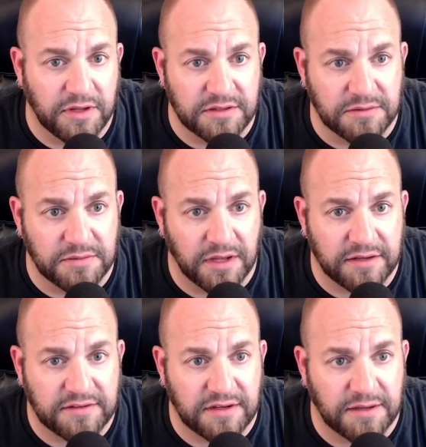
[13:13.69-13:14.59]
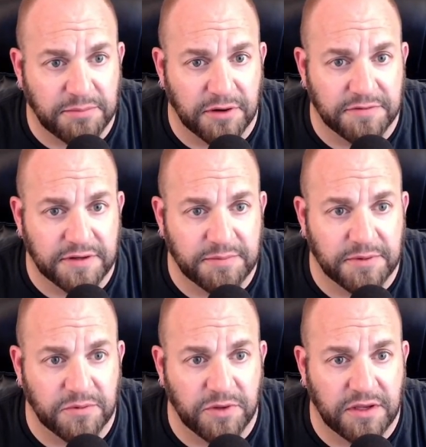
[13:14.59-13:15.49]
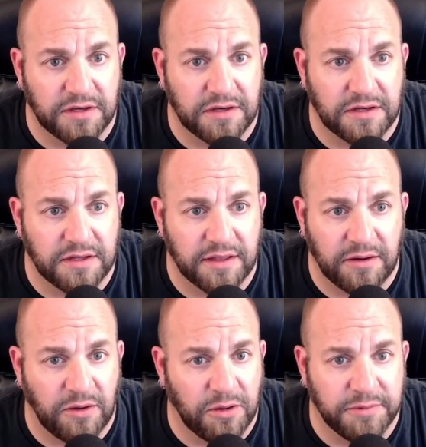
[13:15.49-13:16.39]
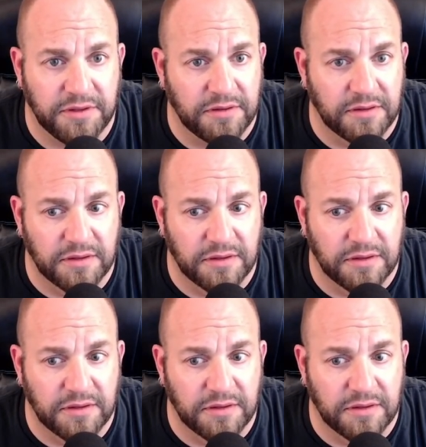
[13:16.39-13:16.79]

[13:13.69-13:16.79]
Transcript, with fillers: Not not uh, perfect, but we can. Uh, that'll all be